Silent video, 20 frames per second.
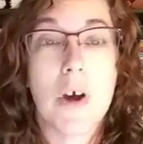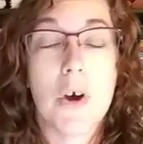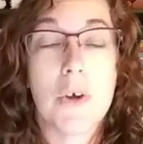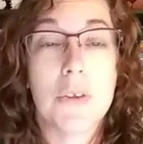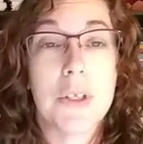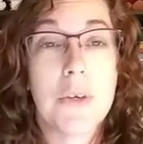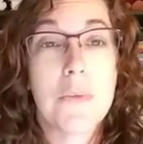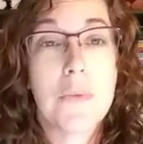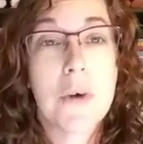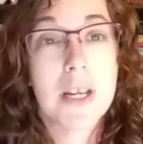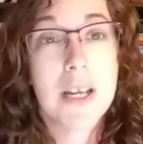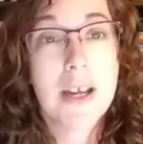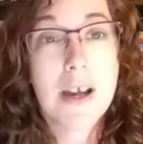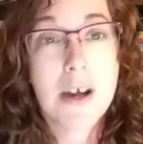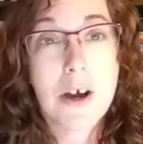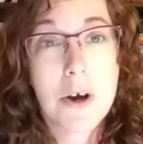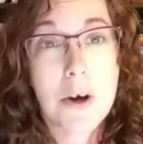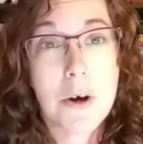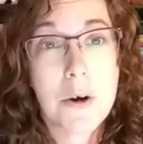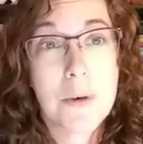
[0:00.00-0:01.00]
Only one at
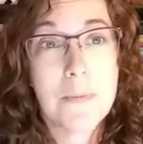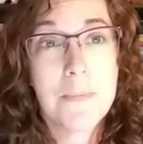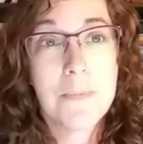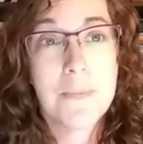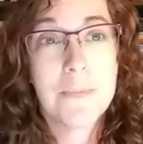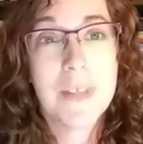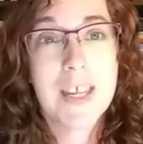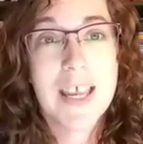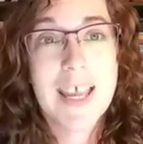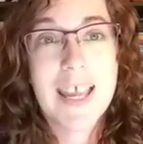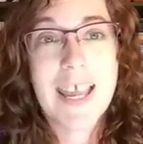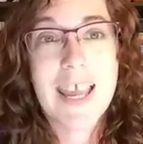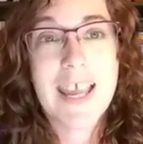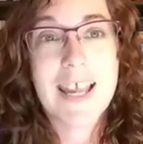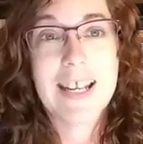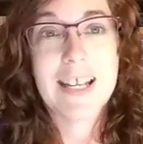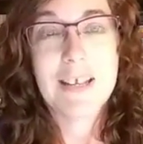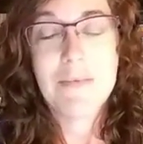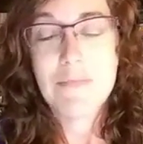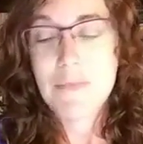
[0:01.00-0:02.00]
home
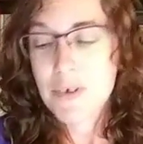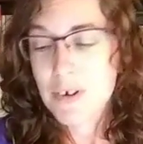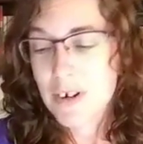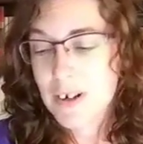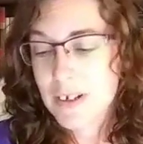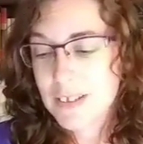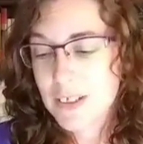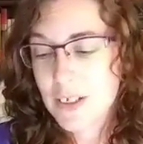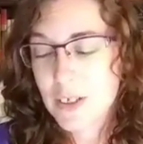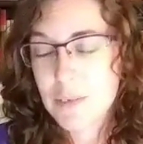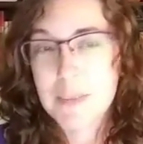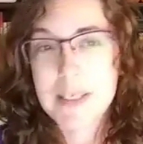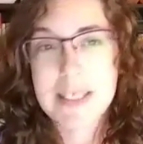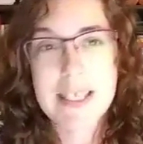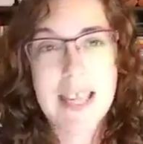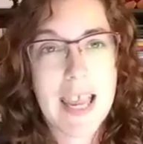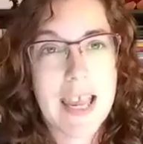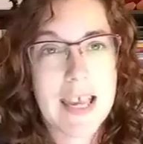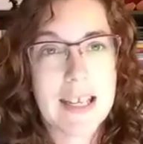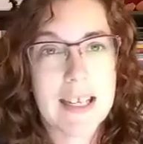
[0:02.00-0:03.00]
anymore, little
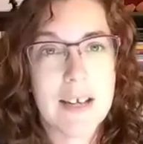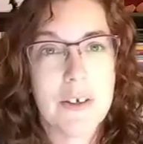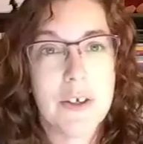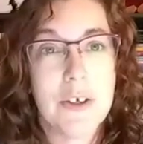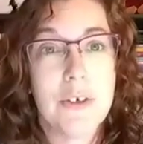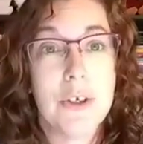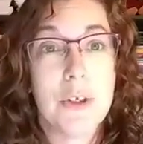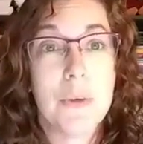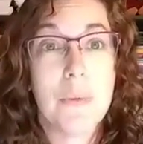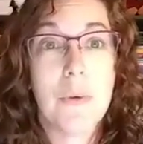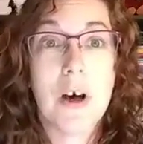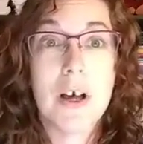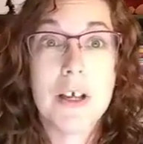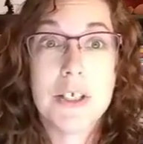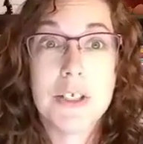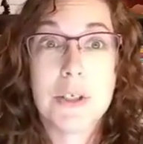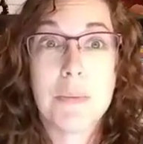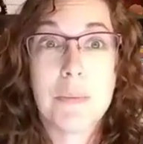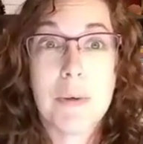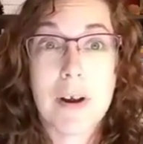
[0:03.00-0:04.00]
Miss Hannah, who you will
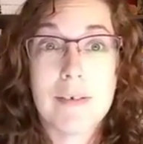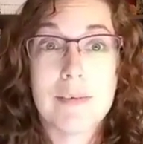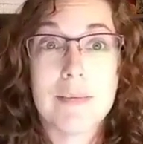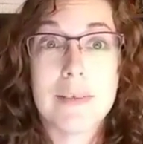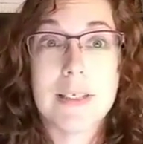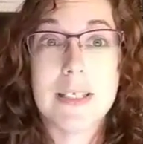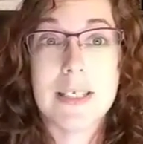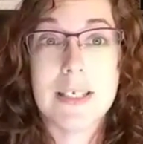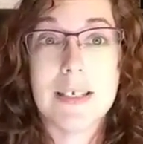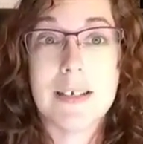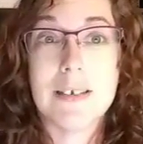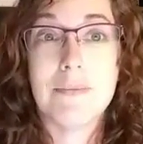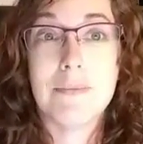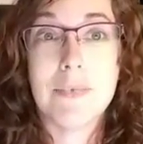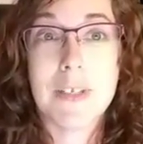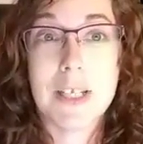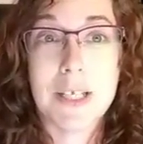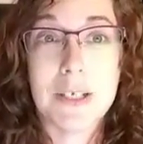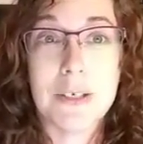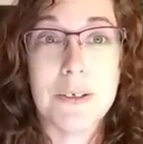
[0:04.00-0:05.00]
also probably see on
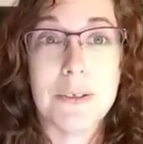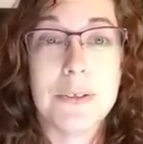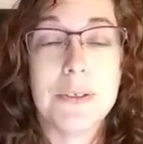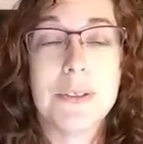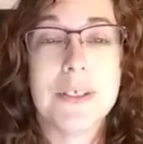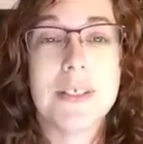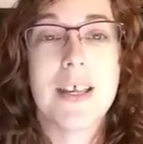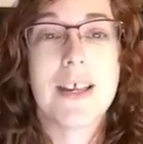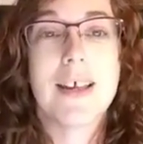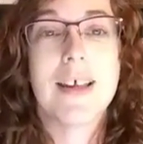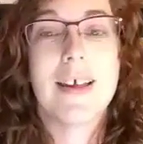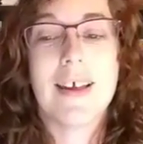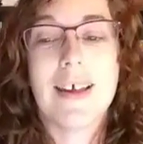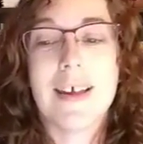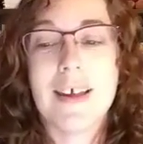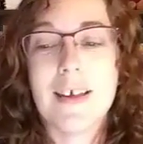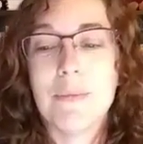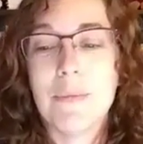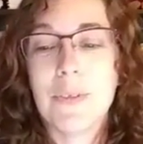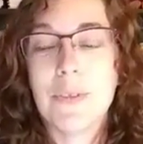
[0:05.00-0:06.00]
videos
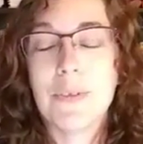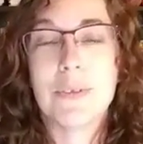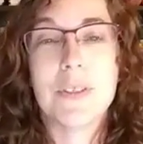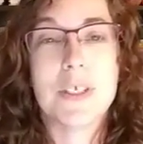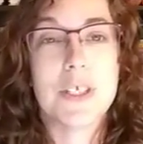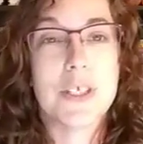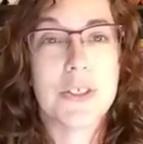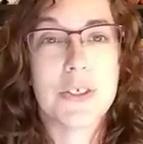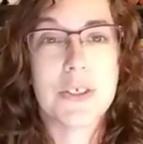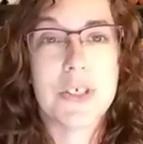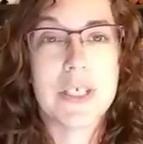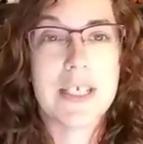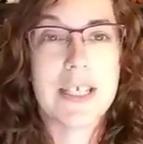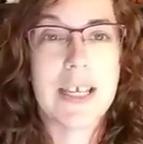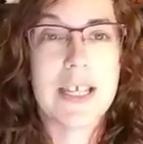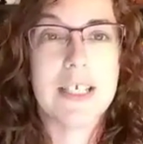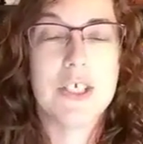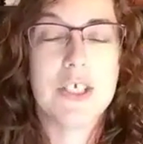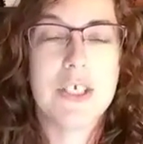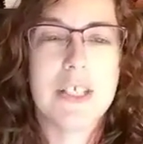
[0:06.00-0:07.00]
through this 30
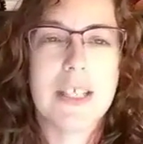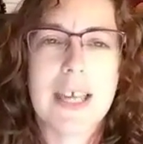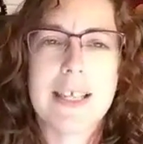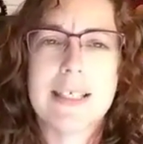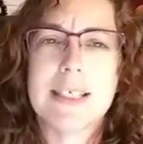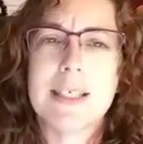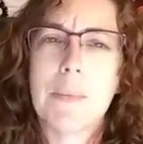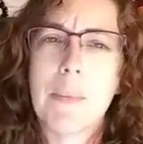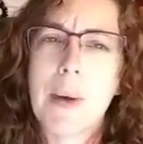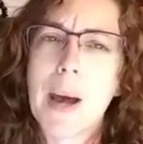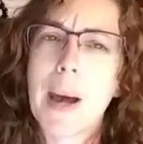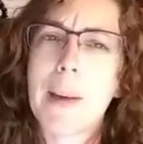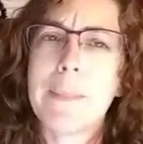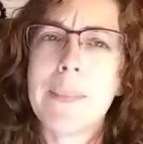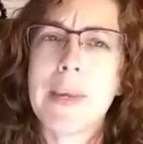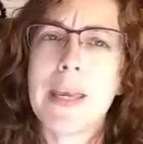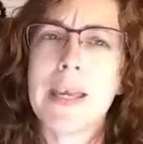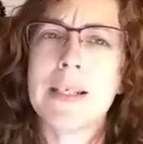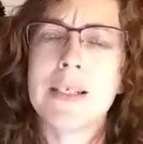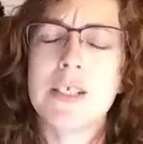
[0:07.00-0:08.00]
days. She likes to pop
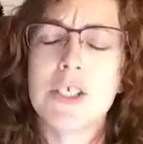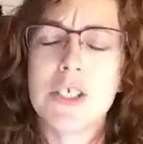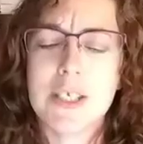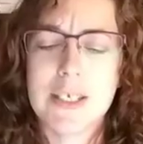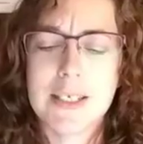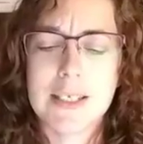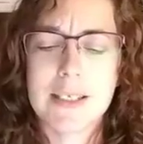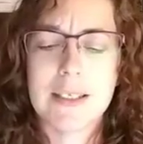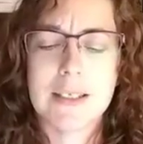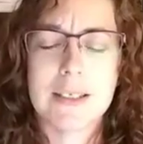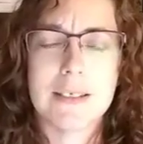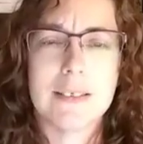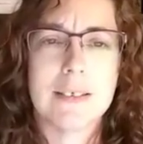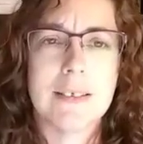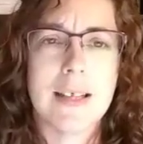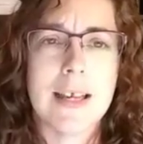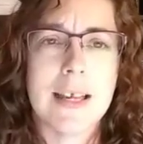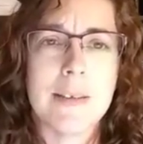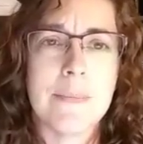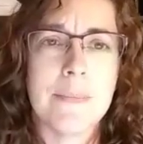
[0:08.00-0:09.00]
in. She's a
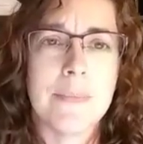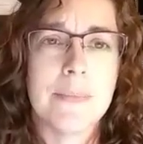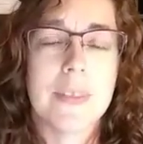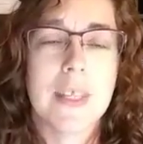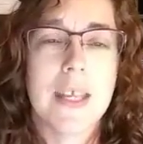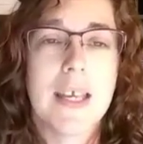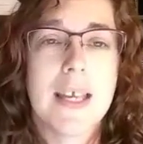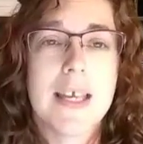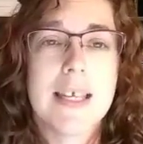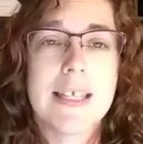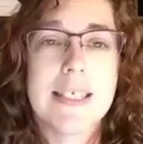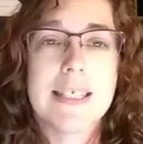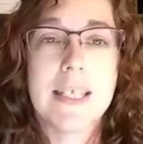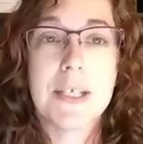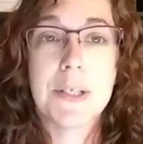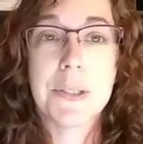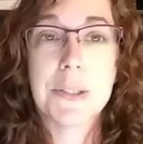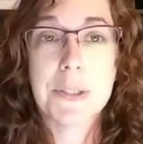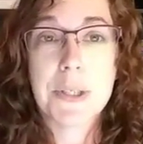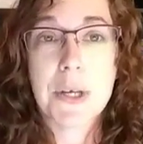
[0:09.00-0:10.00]
little
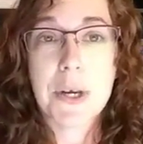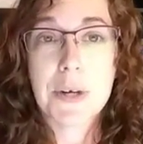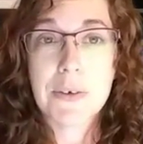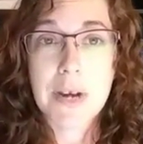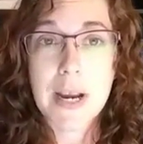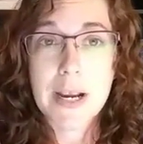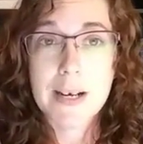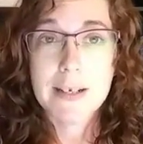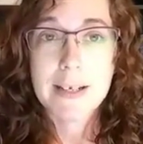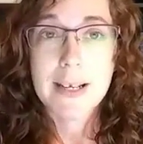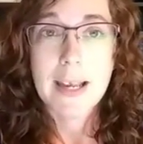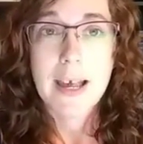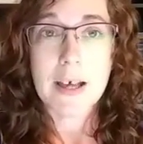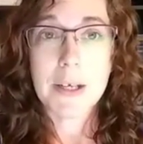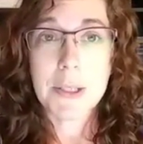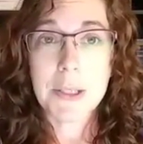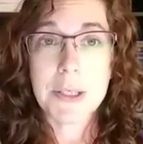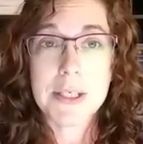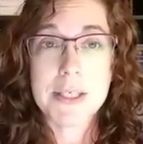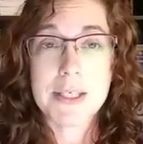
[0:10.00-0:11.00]
singer-songwriter
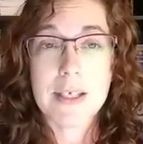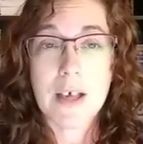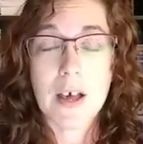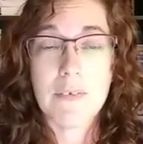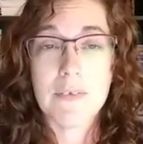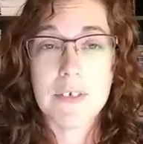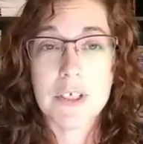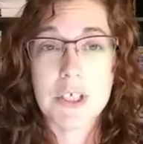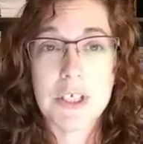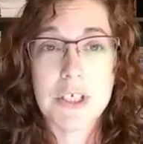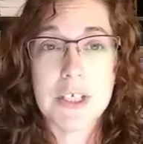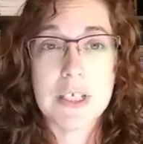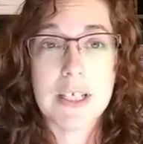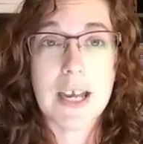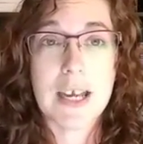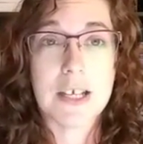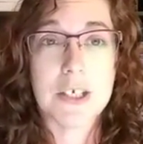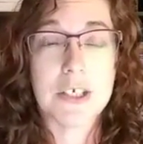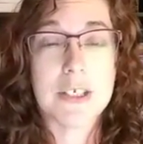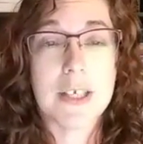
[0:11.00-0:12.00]
gal herself, and she
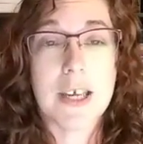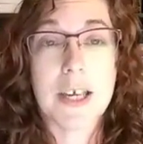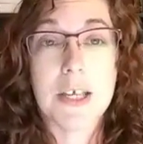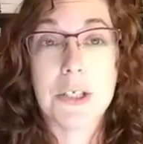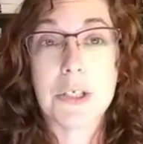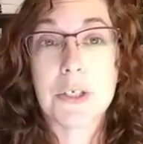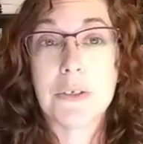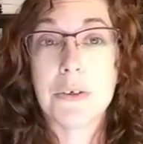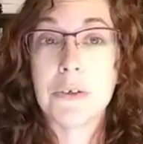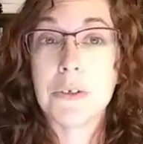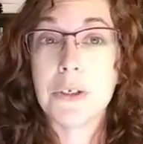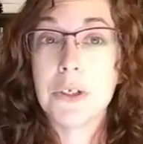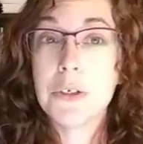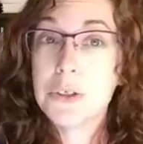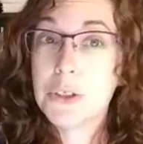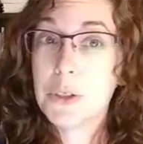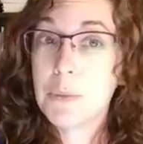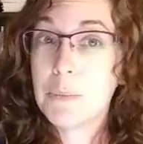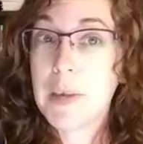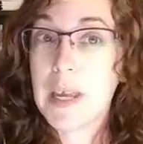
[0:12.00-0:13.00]
actually has her own
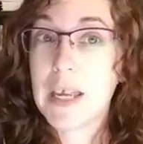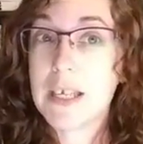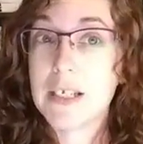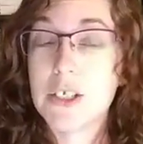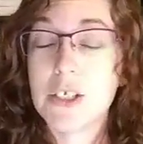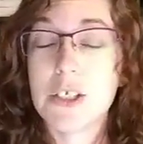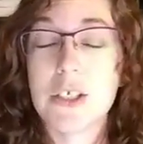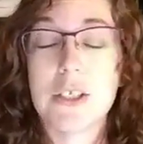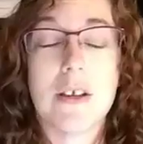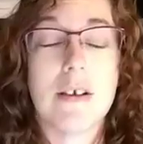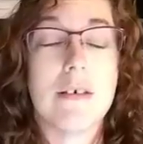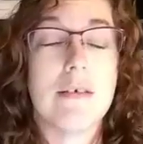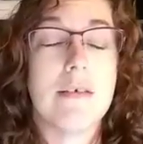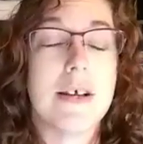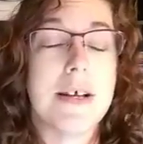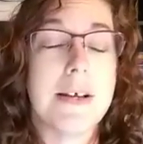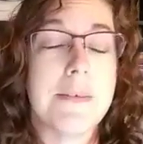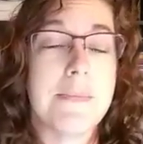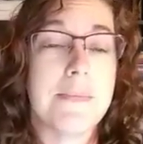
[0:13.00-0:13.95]
YouTube page. So